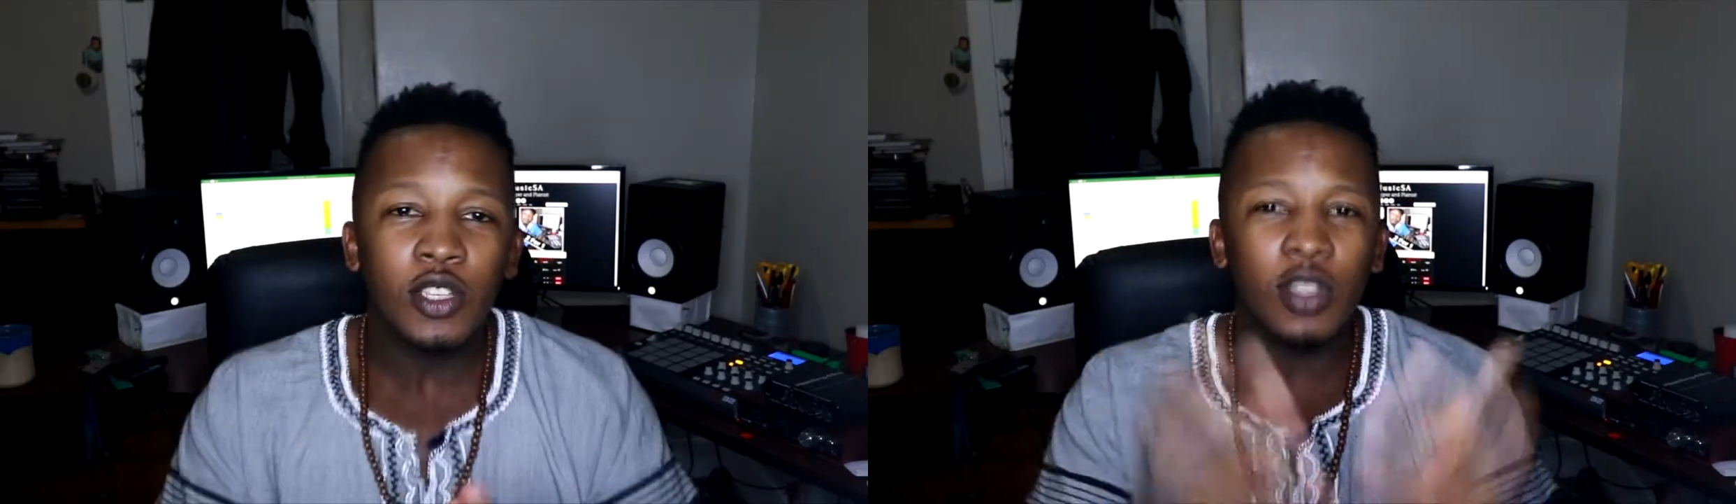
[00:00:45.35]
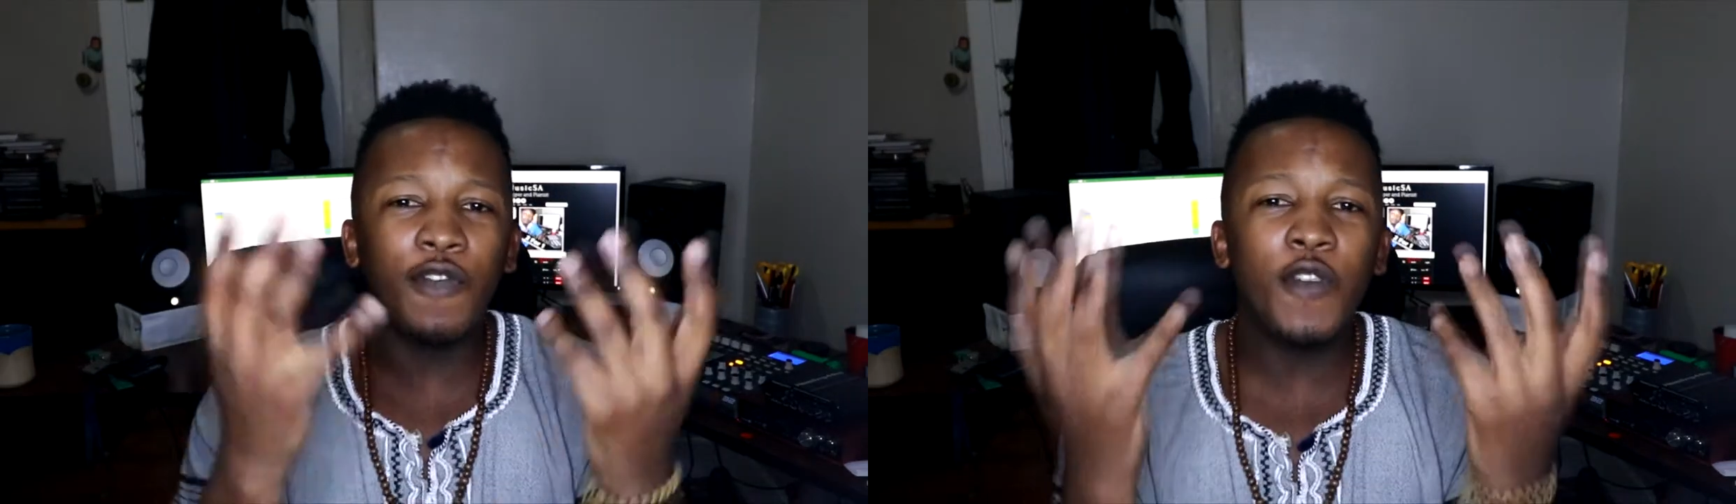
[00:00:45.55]

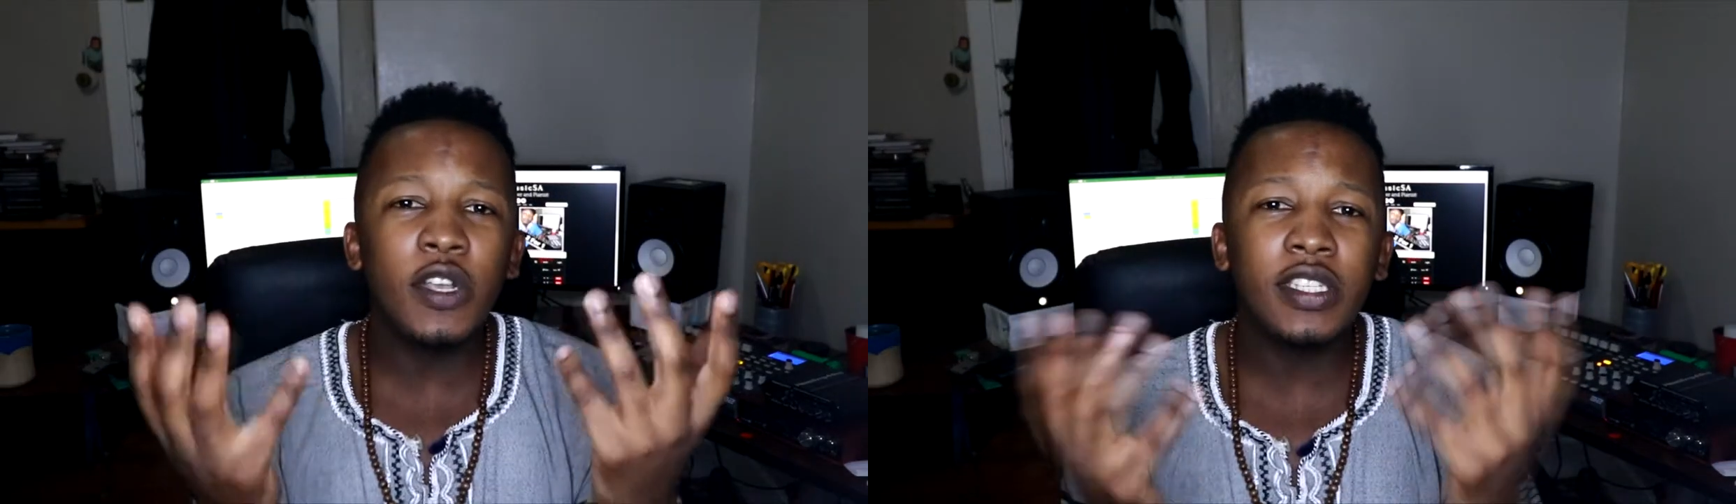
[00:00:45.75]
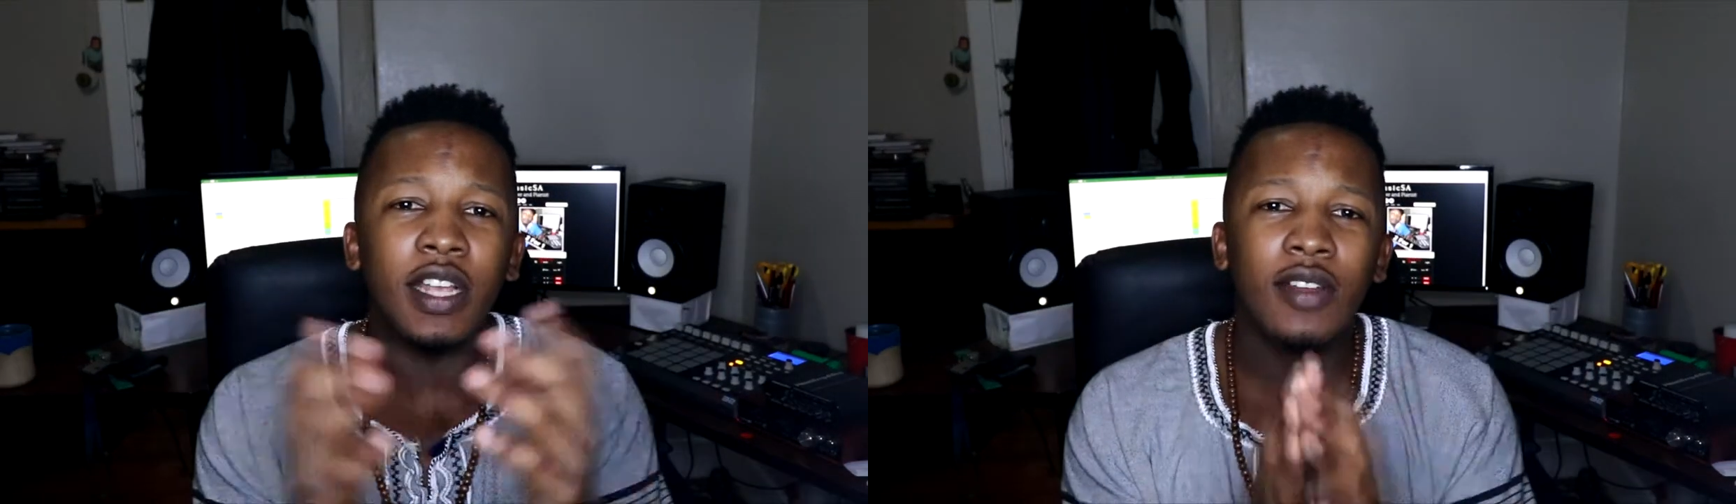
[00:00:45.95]
So the
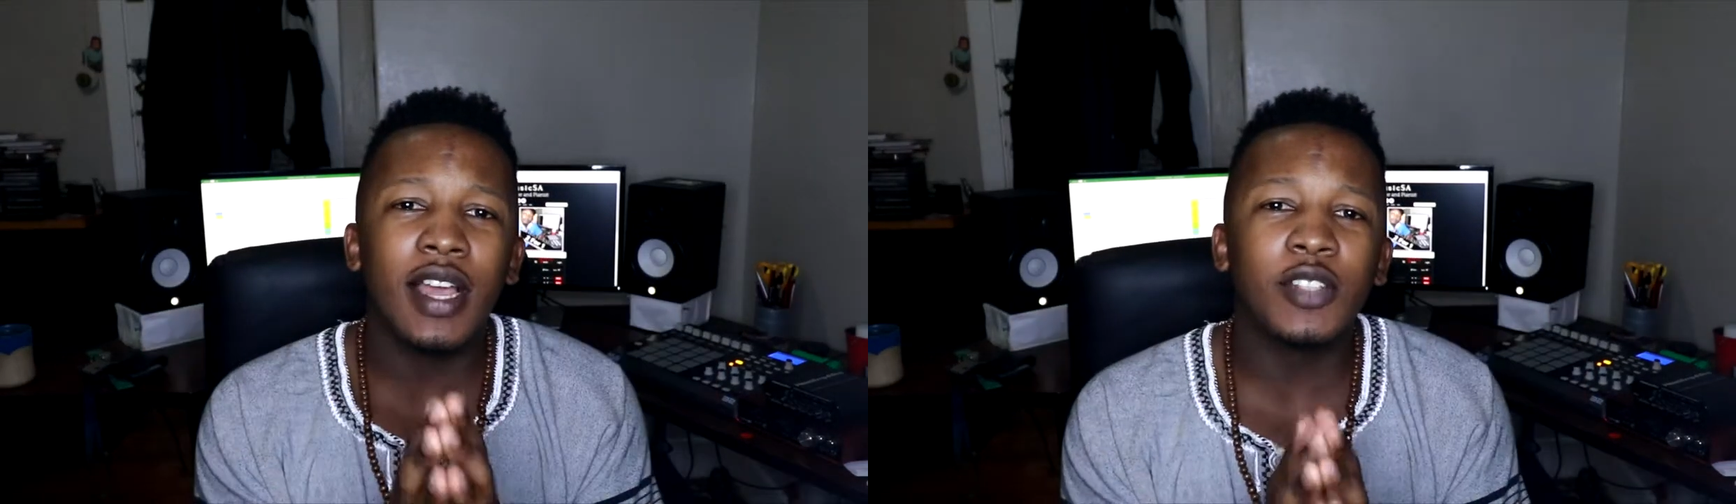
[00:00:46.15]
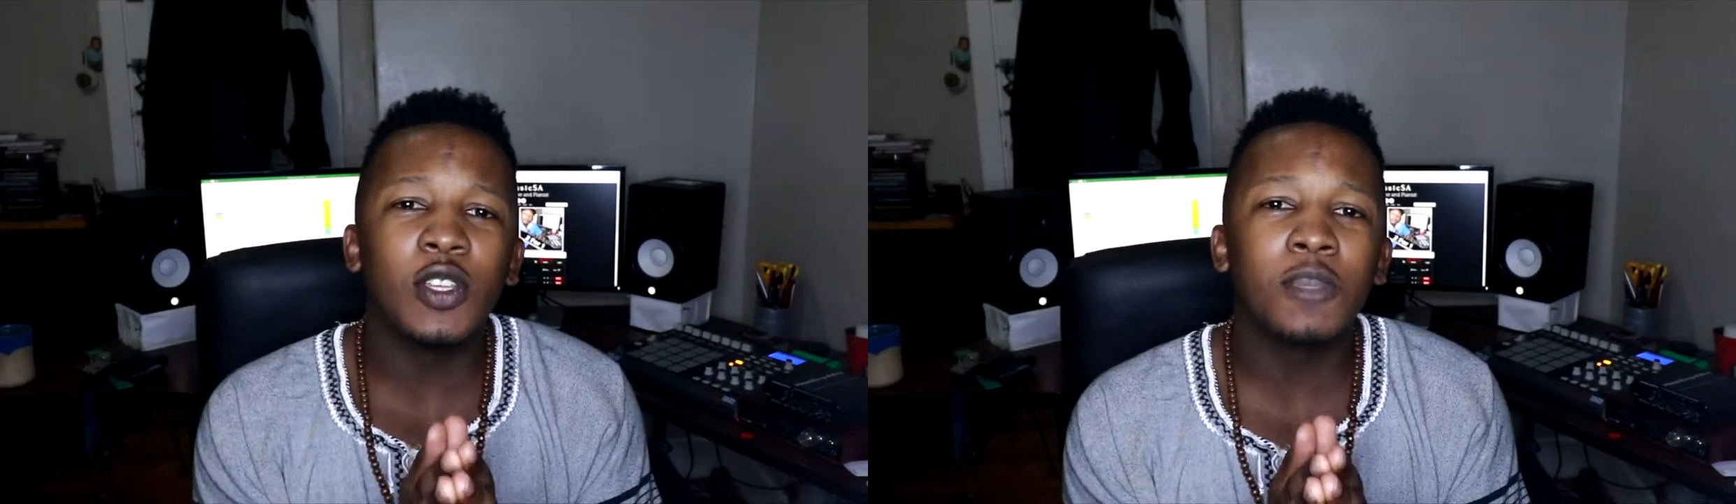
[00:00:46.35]
first thing I would
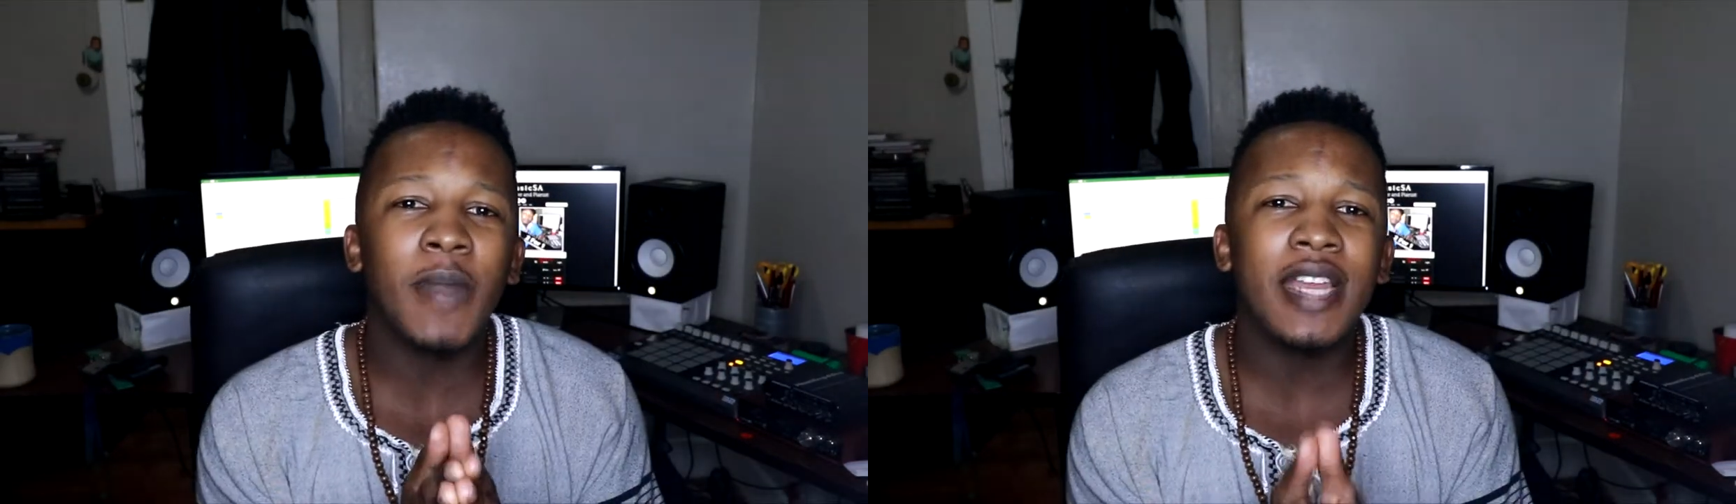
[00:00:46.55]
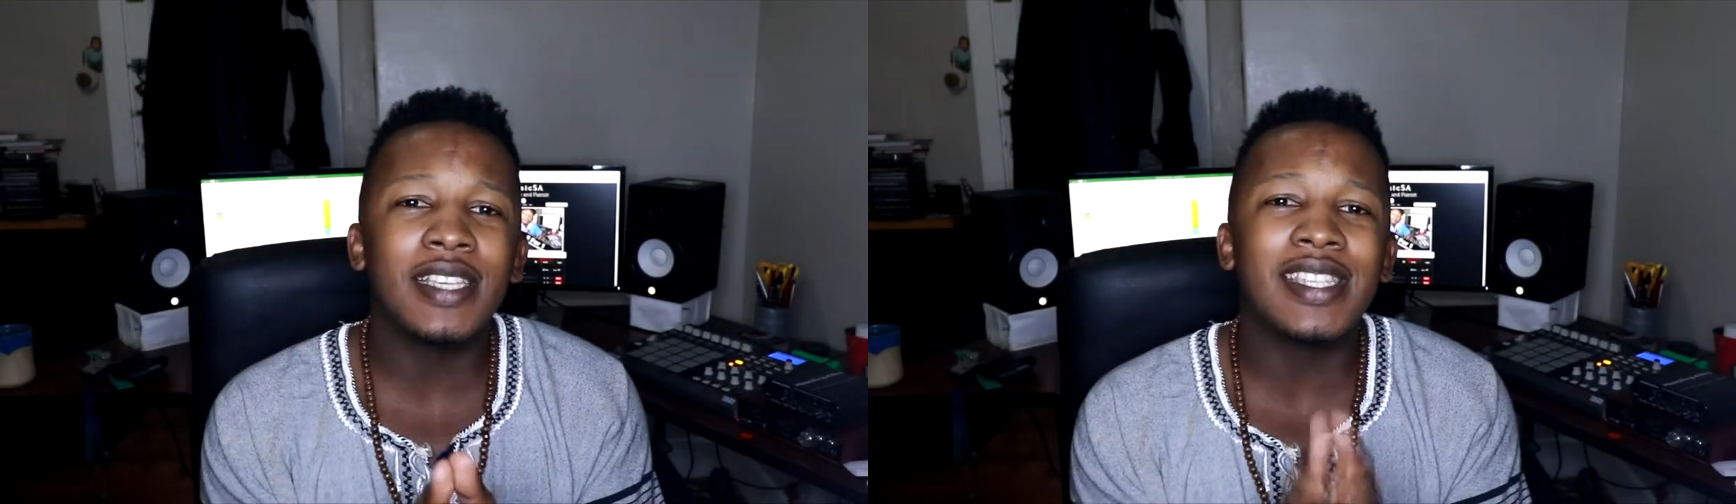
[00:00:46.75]
like to explain